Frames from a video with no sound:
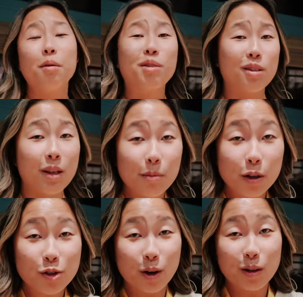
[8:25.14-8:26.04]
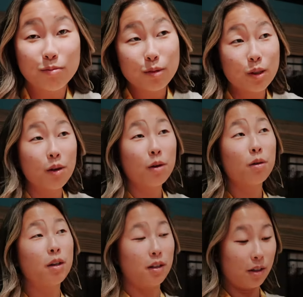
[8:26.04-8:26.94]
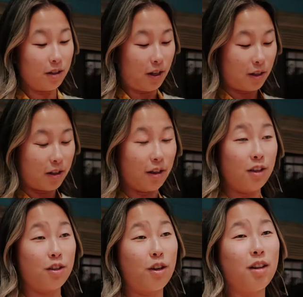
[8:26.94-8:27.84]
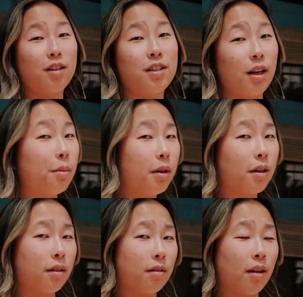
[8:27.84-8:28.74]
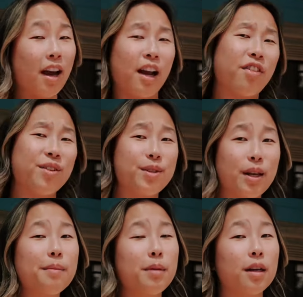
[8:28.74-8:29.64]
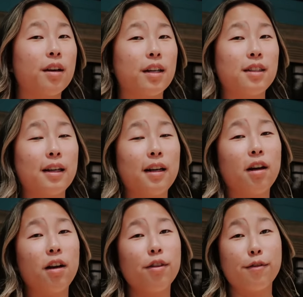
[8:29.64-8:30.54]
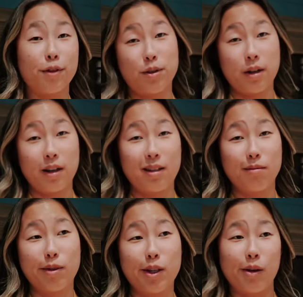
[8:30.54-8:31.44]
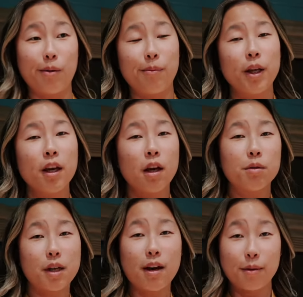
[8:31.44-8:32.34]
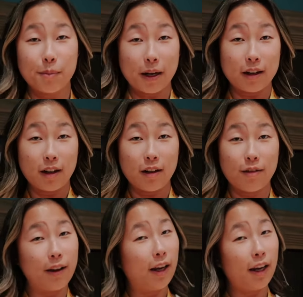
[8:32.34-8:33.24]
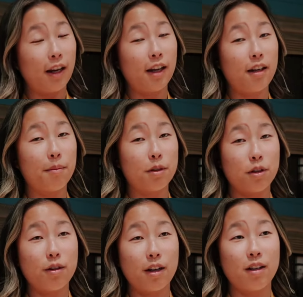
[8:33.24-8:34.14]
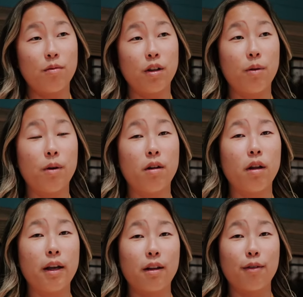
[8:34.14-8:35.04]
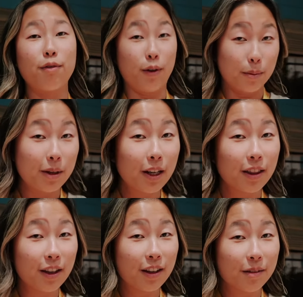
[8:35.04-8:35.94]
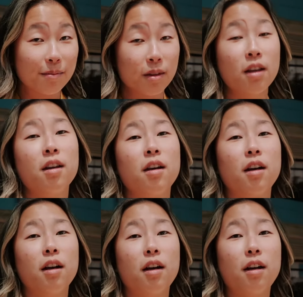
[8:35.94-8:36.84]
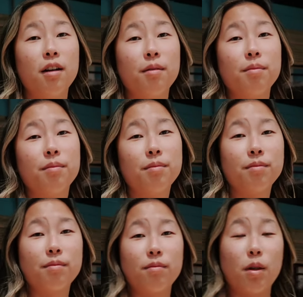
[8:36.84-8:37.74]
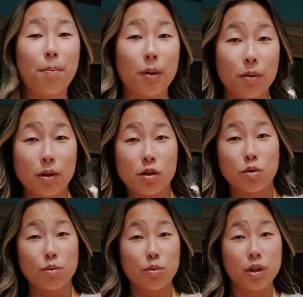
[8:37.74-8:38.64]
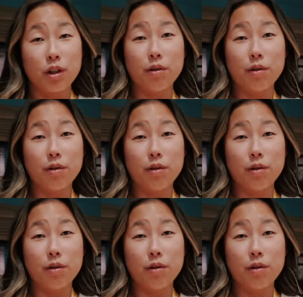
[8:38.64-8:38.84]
It was the same restaurant, so technically I just got the salmon. I got the same meal I did the first night, so it was kind of repetitive. And number two, I didn't really want to like film anything. Um, the boat is really